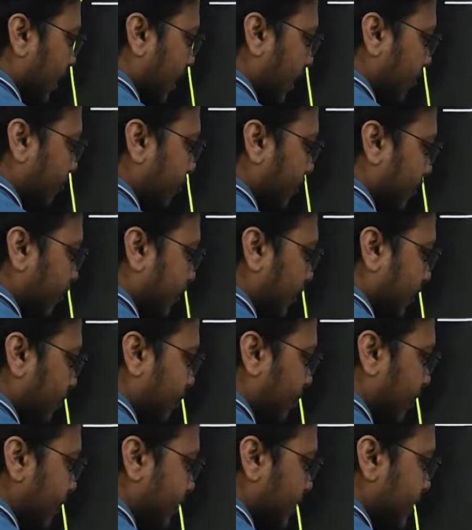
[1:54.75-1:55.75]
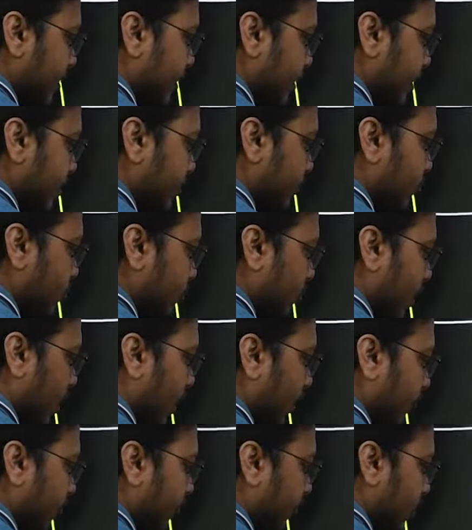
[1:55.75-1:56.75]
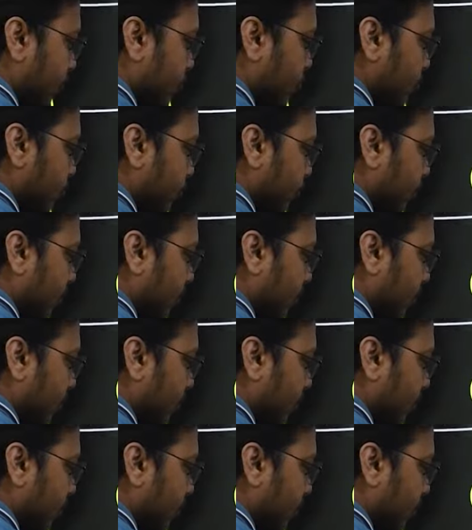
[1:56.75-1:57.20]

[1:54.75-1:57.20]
alpha 1 plus C2 alpha 2